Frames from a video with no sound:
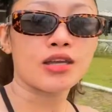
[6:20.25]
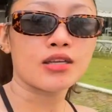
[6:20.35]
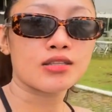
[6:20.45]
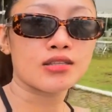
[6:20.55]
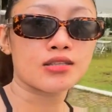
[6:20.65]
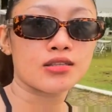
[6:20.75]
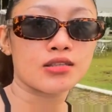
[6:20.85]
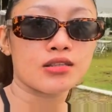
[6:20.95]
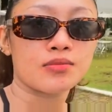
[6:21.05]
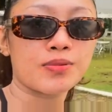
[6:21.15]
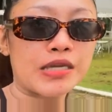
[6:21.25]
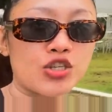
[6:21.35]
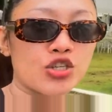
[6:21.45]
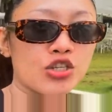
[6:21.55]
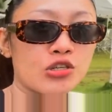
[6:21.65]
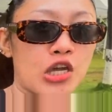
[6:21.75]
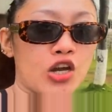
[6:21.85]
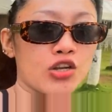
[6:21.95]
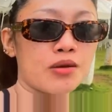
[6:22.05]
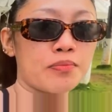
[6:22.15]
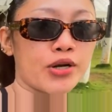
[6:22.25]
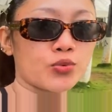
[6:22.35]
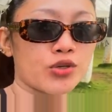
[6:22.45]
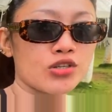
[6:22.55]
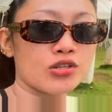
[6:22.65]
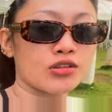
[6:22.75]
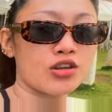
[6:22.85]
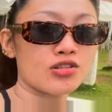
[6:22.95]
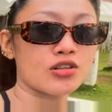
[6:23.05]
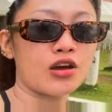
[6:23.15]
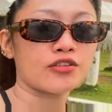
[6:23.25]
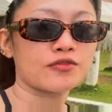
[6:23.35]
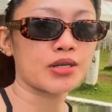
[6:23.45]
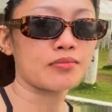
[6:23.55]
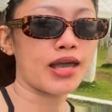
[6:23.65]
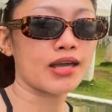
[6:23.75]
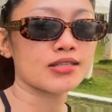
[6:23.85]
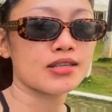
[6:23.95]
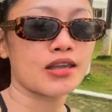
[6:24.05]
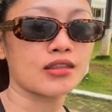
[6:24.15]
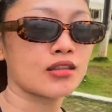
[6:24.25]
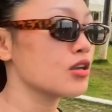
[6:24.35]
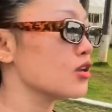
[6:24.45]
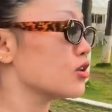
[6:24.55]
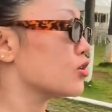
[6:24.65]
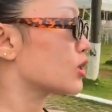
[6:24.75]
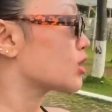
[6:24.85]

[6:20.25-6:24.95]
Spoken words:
That's the beach area part where there's a lot of bin bags and you